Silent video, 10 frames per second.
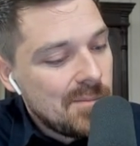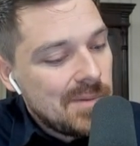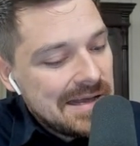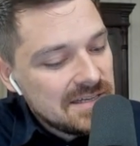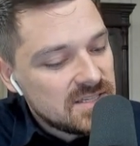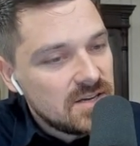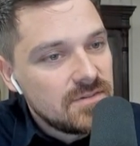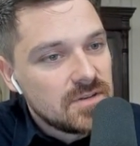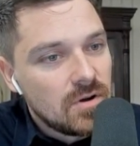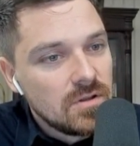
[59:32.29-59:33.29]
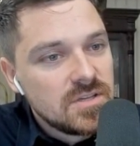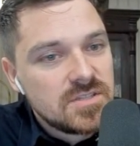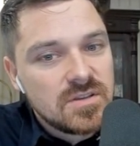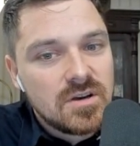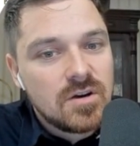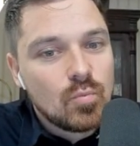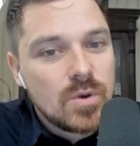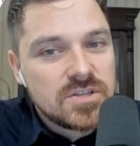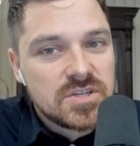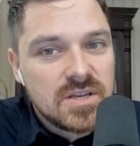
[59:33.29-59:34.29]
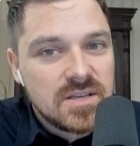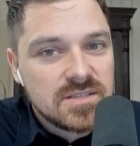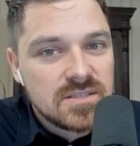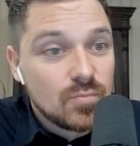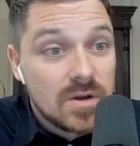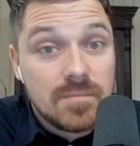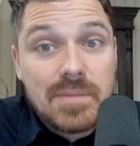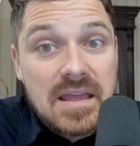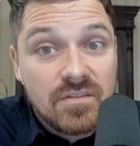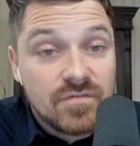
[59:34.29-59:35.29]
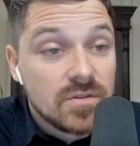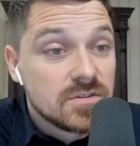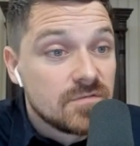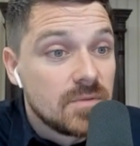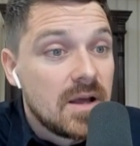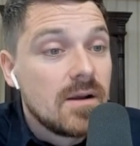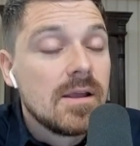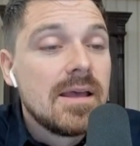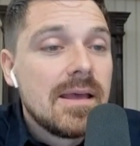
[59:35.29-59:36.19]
minus $100, which is what I'm paying for the supplier.